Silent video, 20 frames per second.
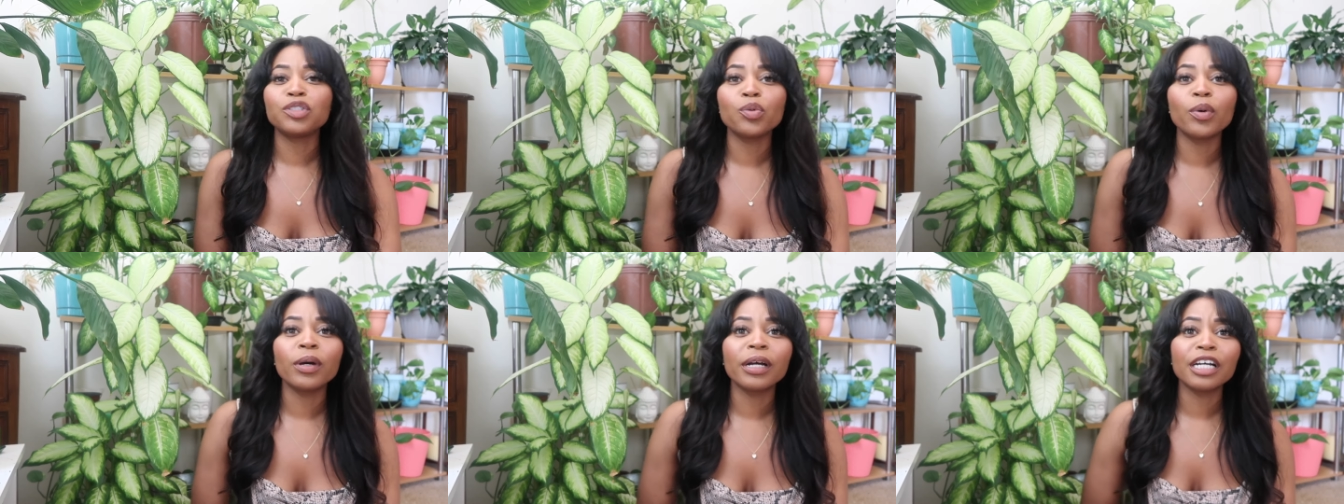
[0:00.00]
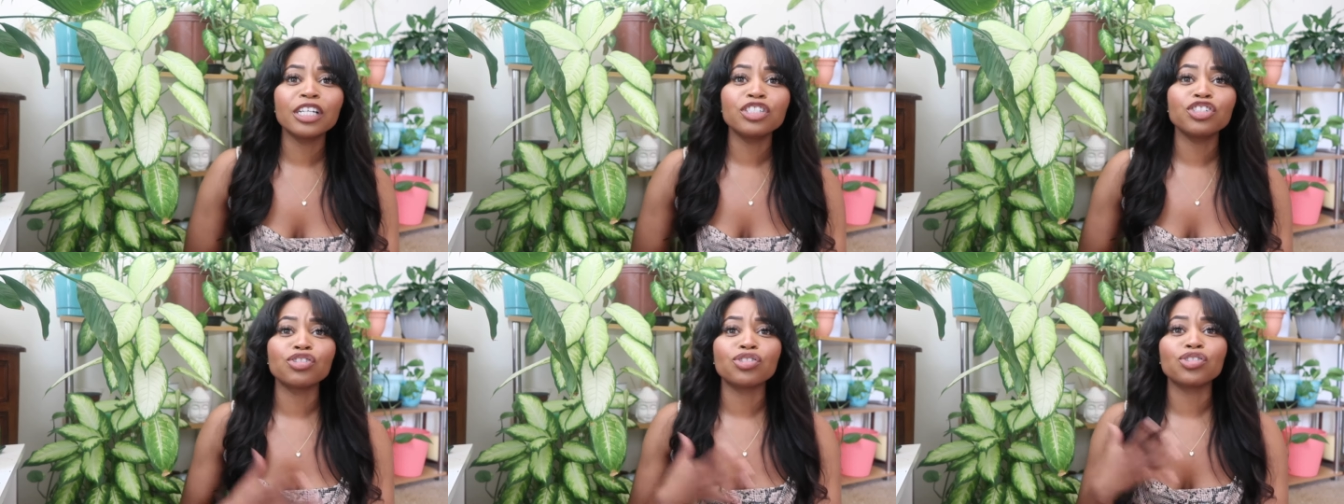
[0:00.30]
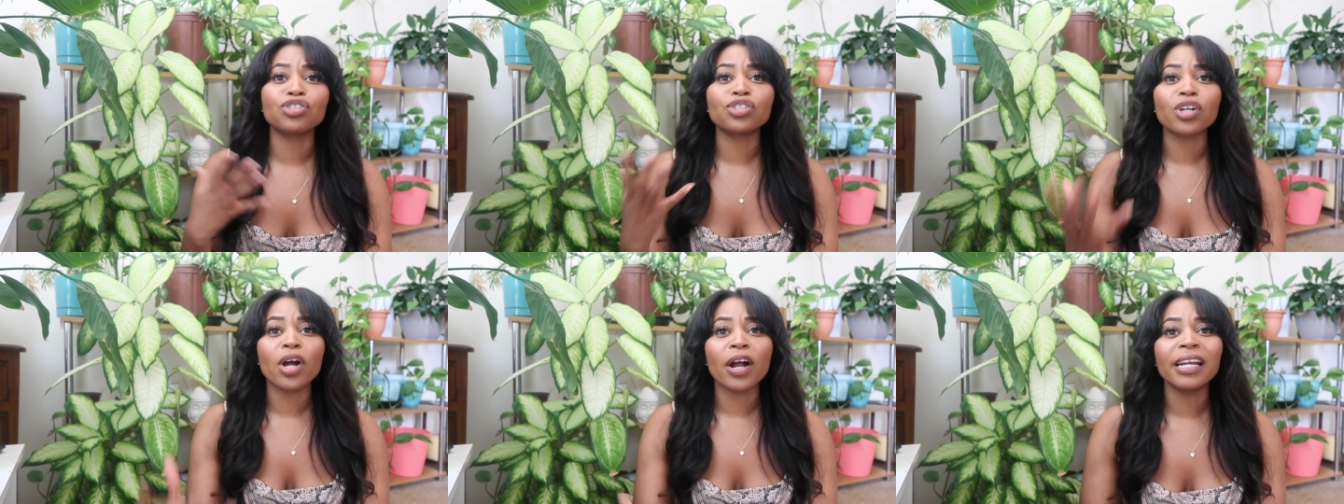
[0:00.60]
Do it because you're
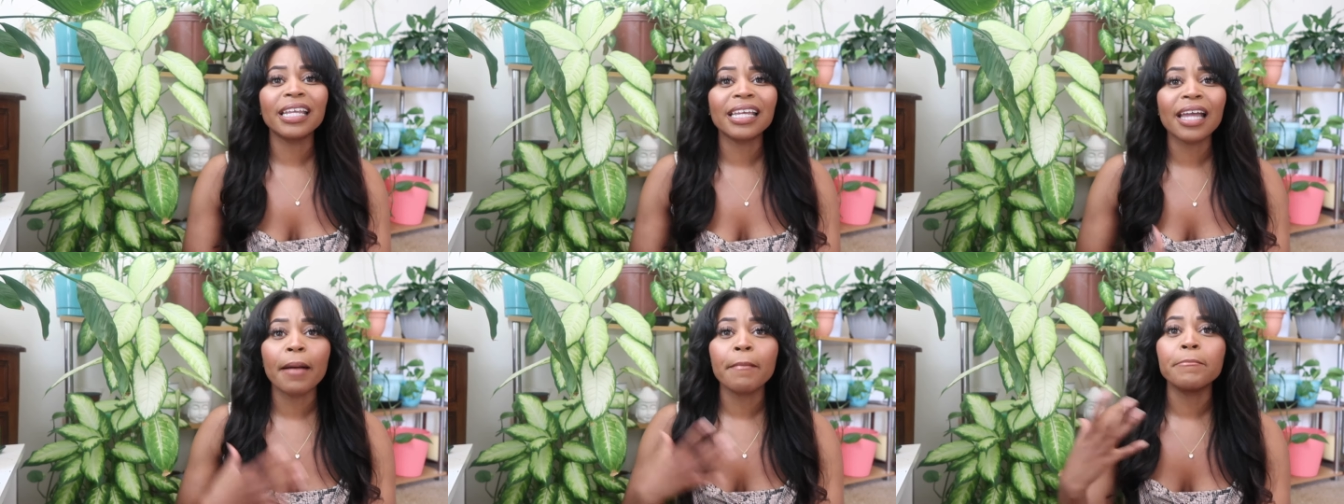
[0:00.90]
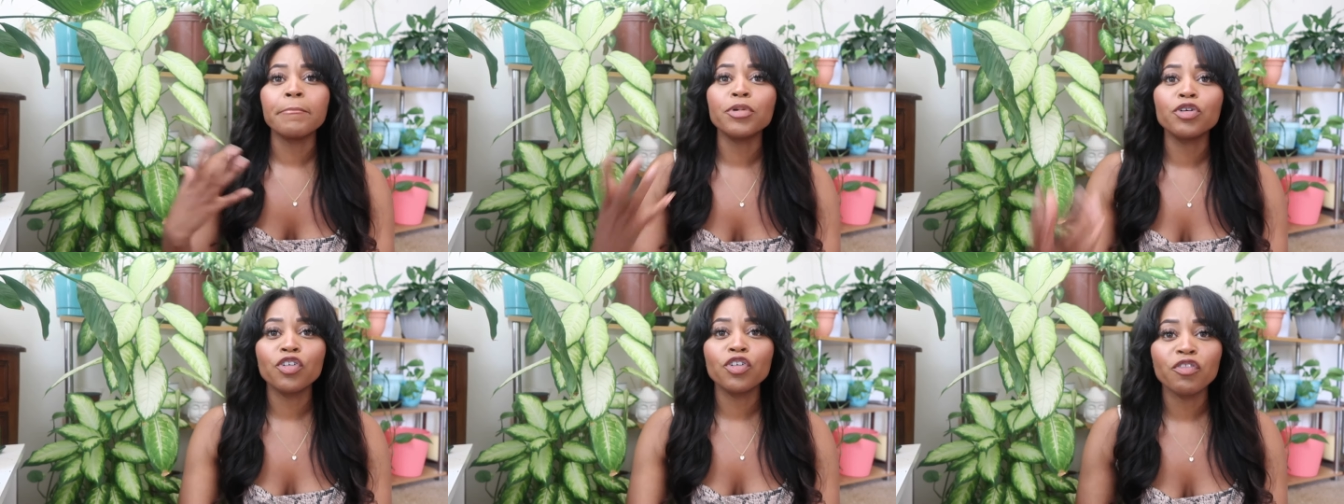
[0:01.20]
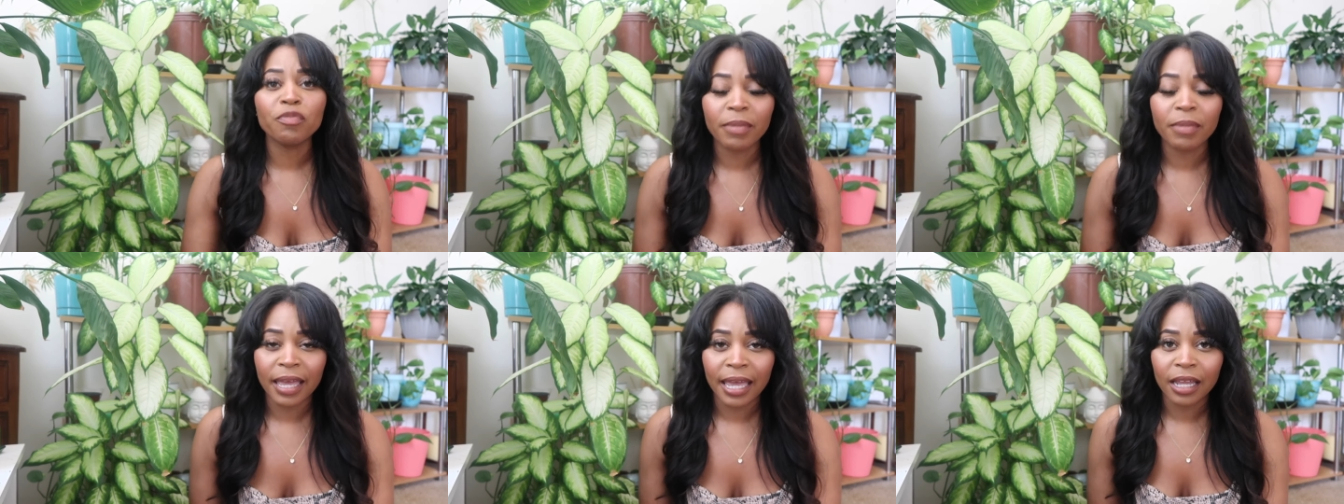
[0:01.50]
starting a
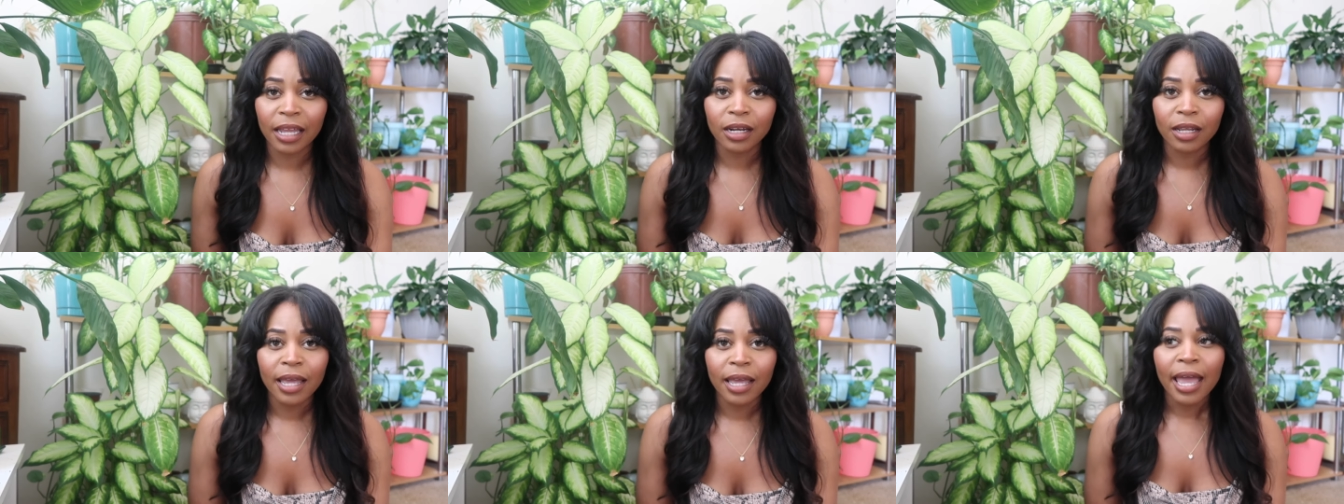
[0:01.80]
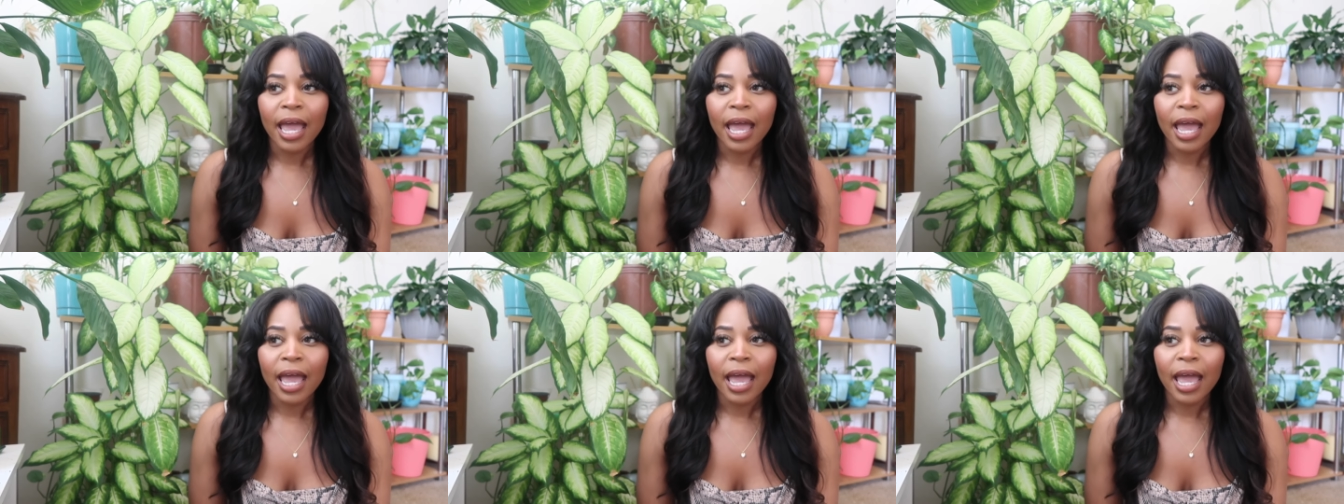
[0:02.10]
movement.